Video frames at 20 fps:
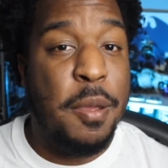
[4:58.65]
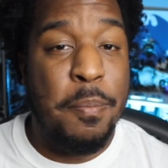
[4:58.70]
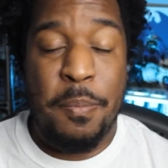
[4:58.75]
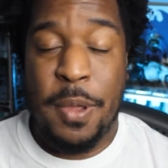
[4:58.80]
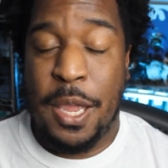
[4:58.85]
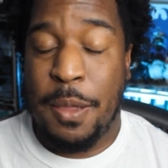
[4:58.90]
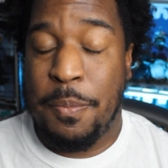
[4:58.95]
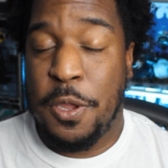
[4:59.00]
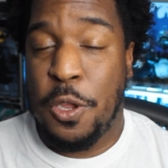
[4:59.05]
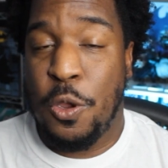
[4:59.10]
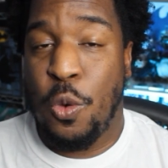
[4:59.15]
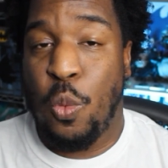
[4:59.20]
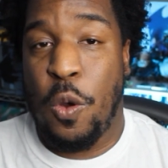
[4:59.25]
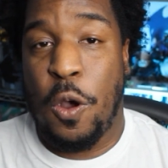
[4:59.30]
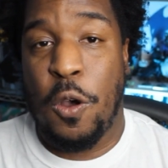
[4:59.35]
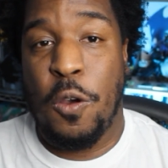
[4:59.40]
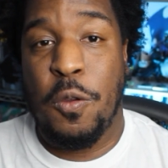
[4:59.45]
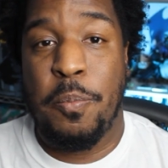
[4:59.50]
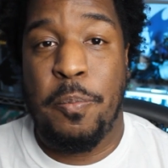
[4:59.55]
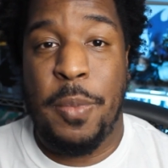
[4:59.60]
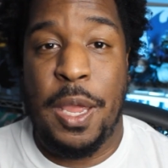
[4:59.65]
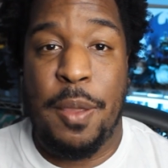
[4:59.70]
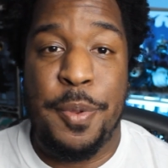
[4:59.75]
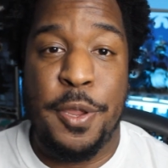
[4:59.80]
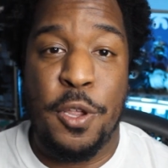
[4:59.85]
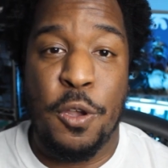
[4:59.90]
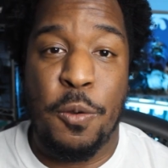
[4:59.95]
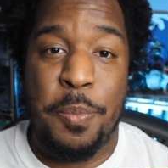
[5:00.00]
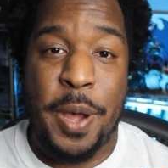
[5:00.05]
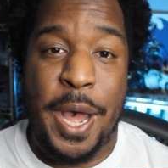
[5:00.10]
Maybe you won't.
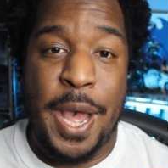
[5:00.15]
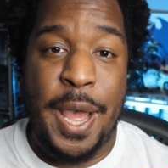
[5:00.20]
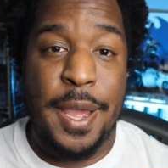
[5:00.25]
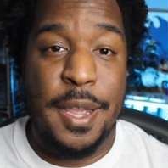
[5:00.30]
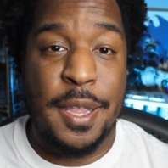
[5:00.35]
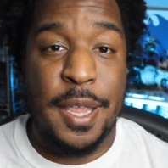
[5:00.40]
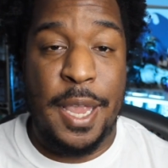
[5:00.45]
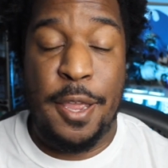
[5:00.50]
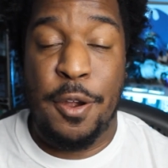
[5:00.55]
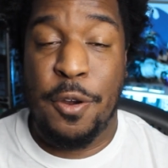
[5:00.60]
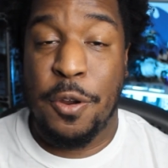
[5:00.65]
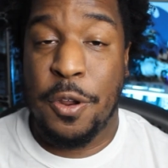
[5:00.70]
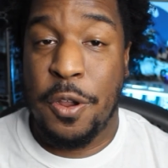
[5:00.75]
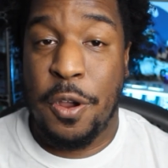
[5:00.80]
Maybe you'll buy a gator